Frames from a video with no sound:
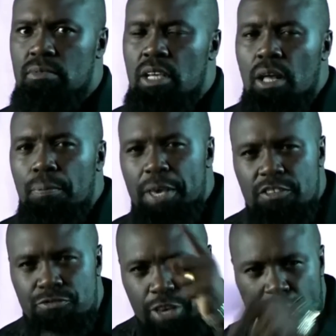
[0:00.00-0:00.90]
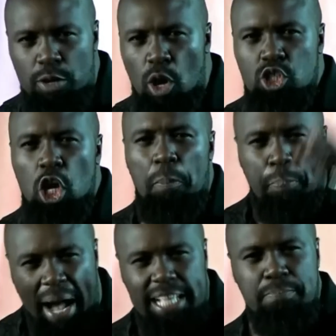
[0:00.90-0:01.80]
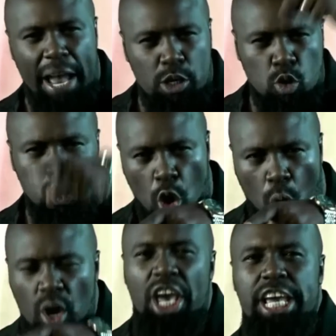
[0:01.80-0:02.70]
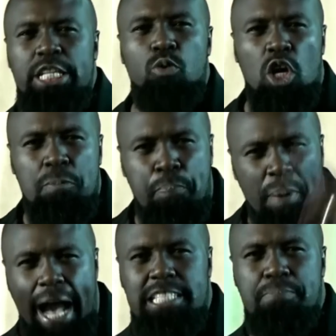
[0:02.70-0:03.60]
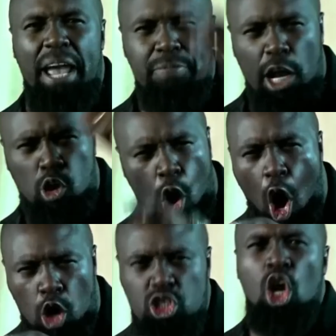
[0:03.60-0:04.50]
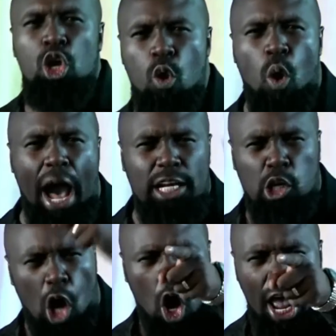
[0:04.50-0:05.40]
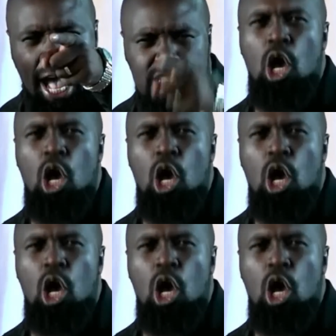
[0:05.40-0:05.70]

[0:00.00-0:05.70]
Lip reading: This thing was not passed by Ruto. It was passed by the court. You are lawyers.